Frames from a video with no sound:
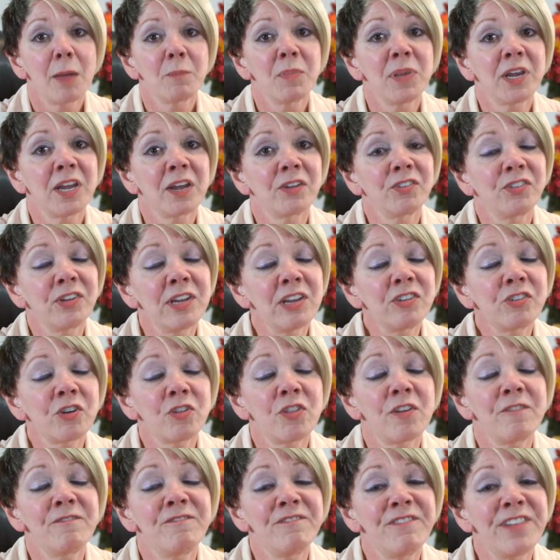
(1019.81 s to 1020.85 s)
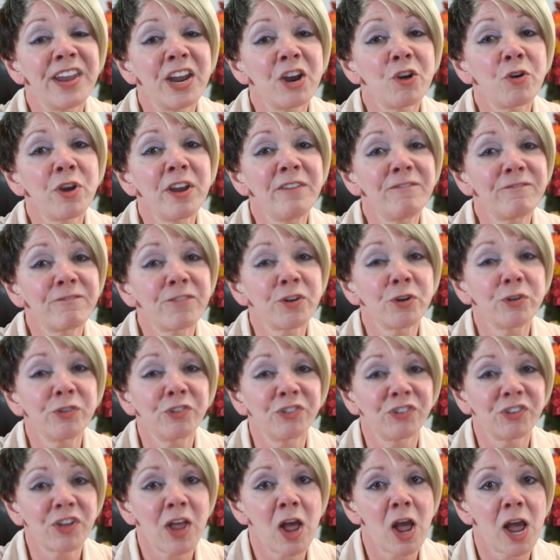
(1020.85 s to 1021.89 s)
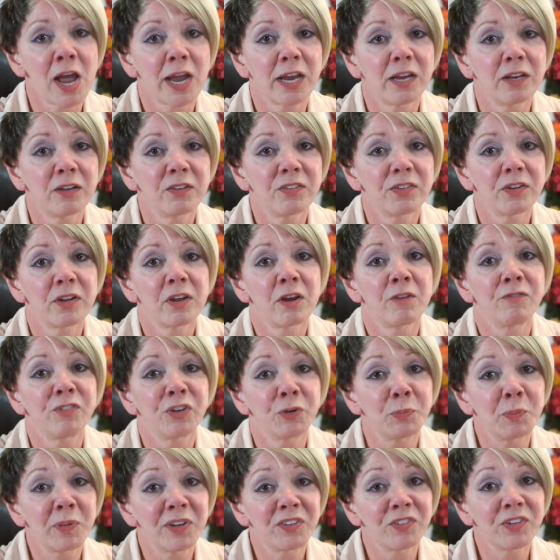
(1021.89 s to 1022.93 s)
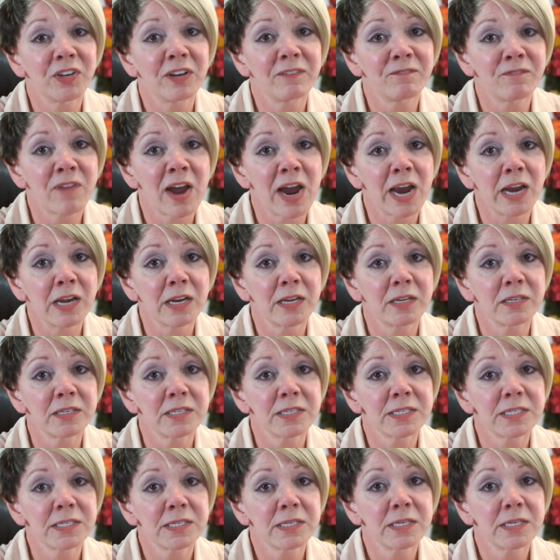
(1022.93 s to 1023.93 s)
because these are the very first signs of domestic violence.